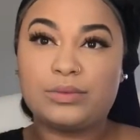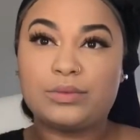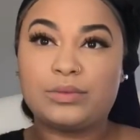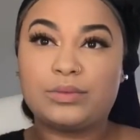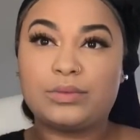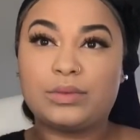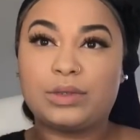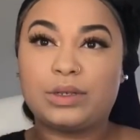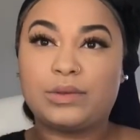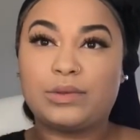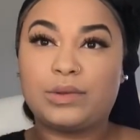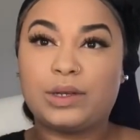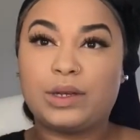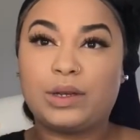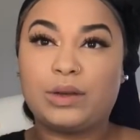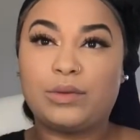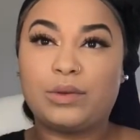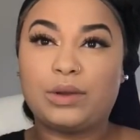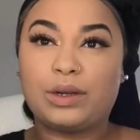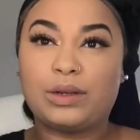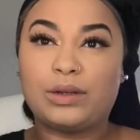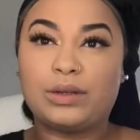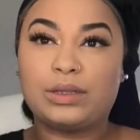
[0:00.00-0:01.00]
There we go.
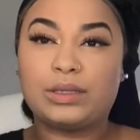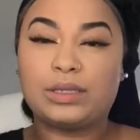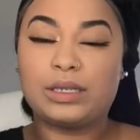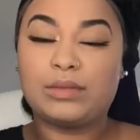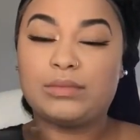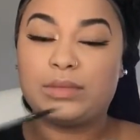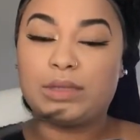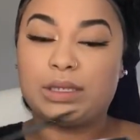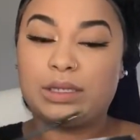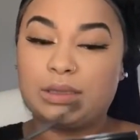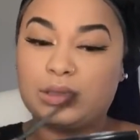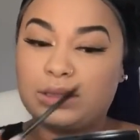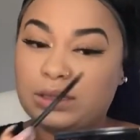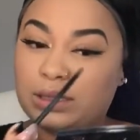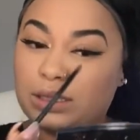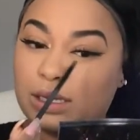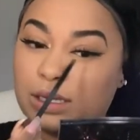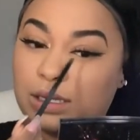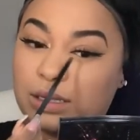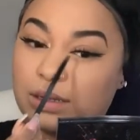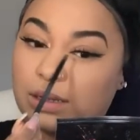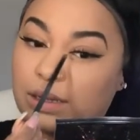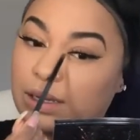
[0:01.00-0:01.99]
We're gonna do the same thing to the
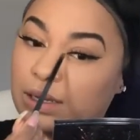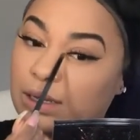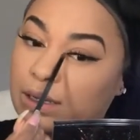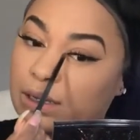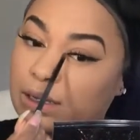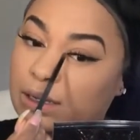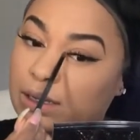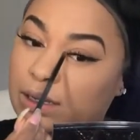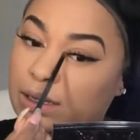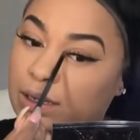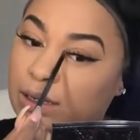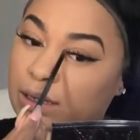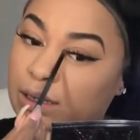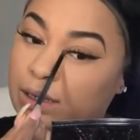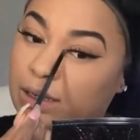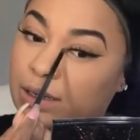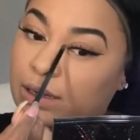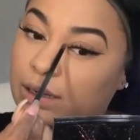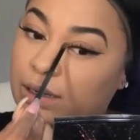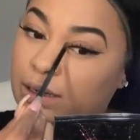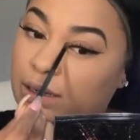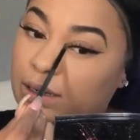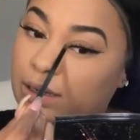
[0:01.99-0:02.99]
other eye.
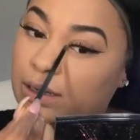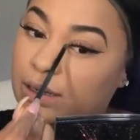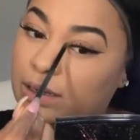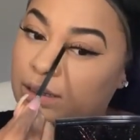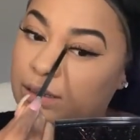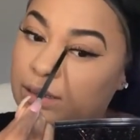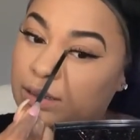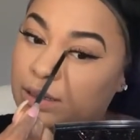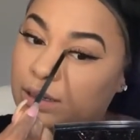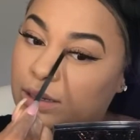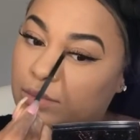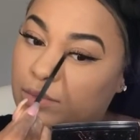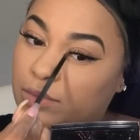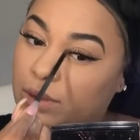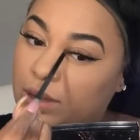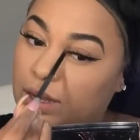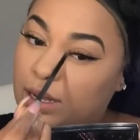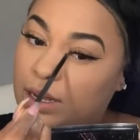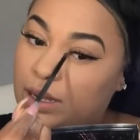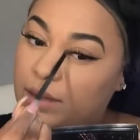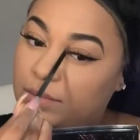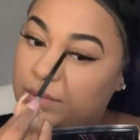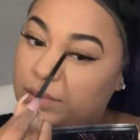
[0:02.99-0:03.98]
I'm gonna
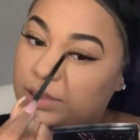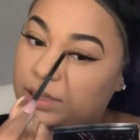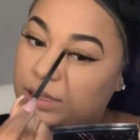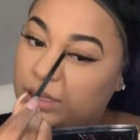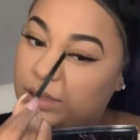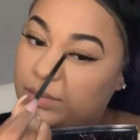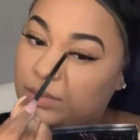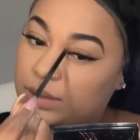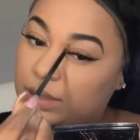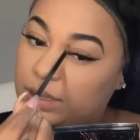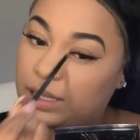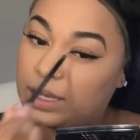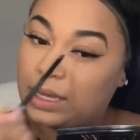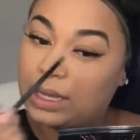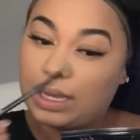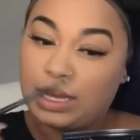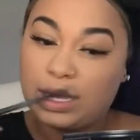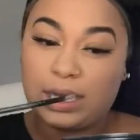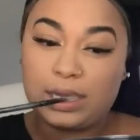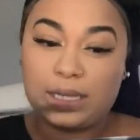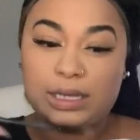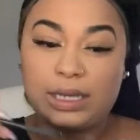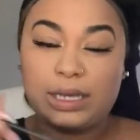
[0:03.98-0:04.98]
pop some of that
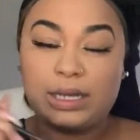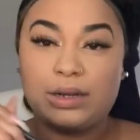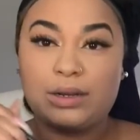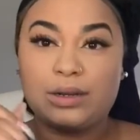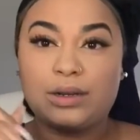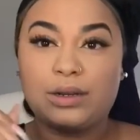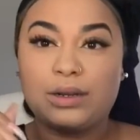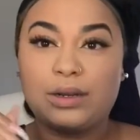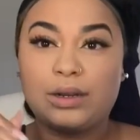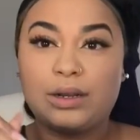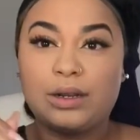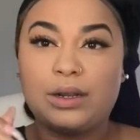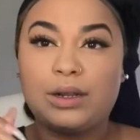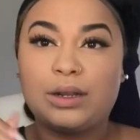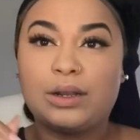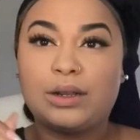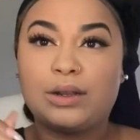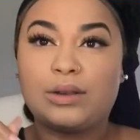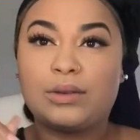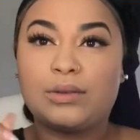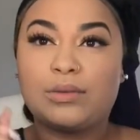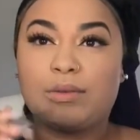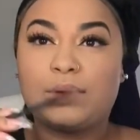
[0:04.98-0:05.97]
highlighter
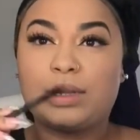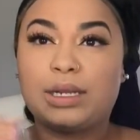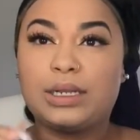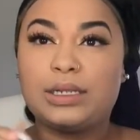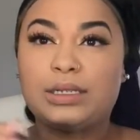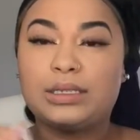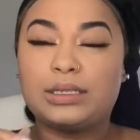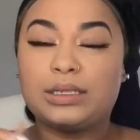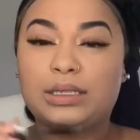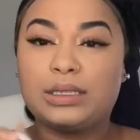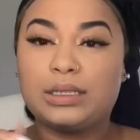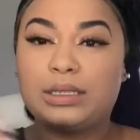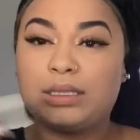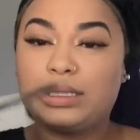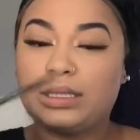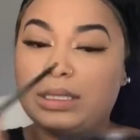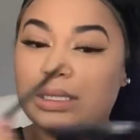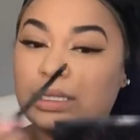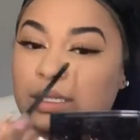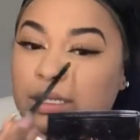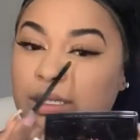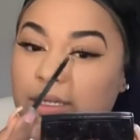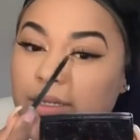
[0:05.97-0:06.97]
right
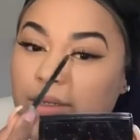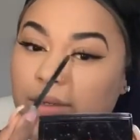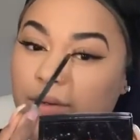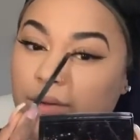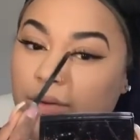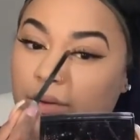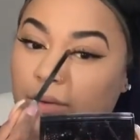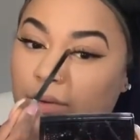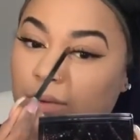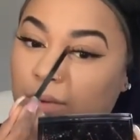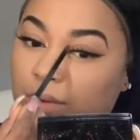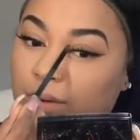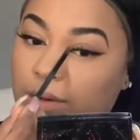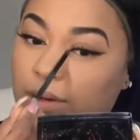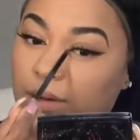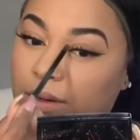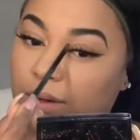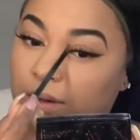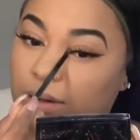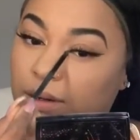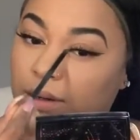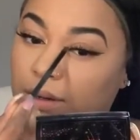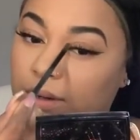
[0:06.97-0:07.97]
in the inner
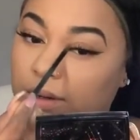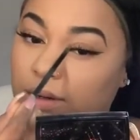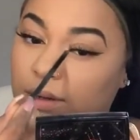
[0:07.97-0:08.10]
corner.